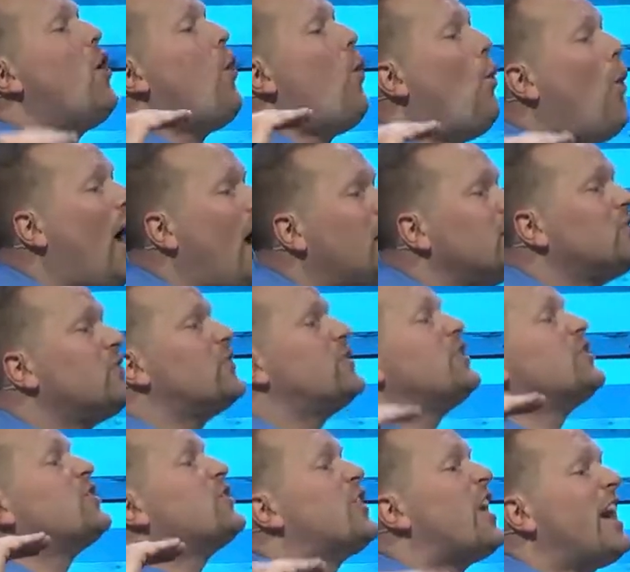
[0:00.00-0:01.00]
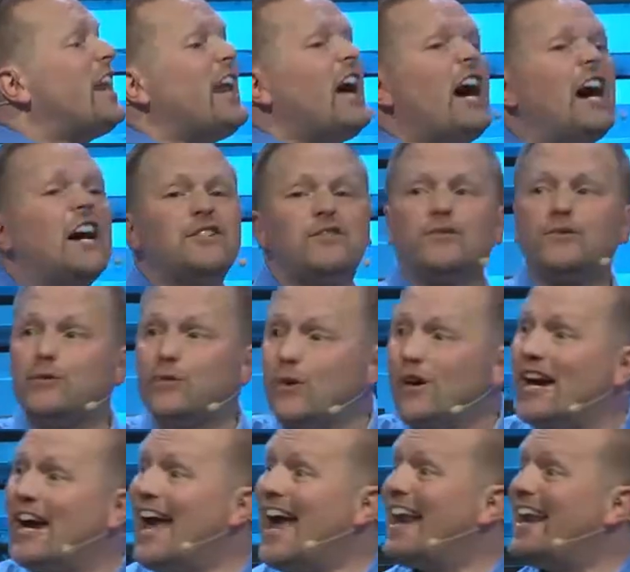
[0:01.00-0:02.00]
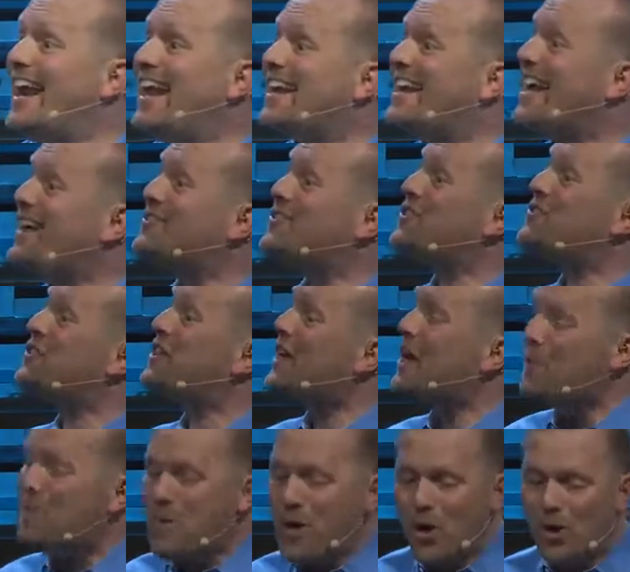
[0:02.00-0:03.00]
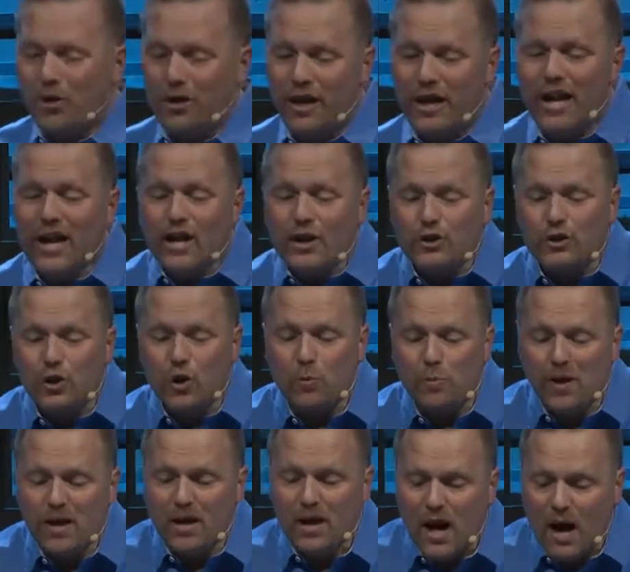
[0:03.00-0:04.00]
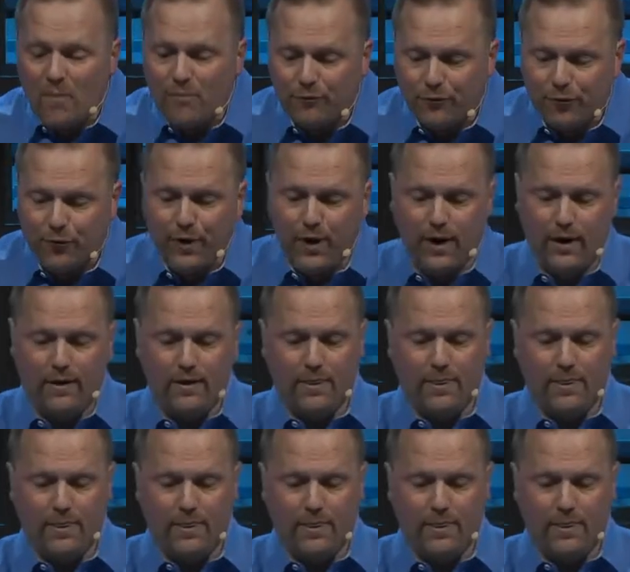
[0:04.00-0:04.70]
wants to set us free, and He gives us the ability to become free.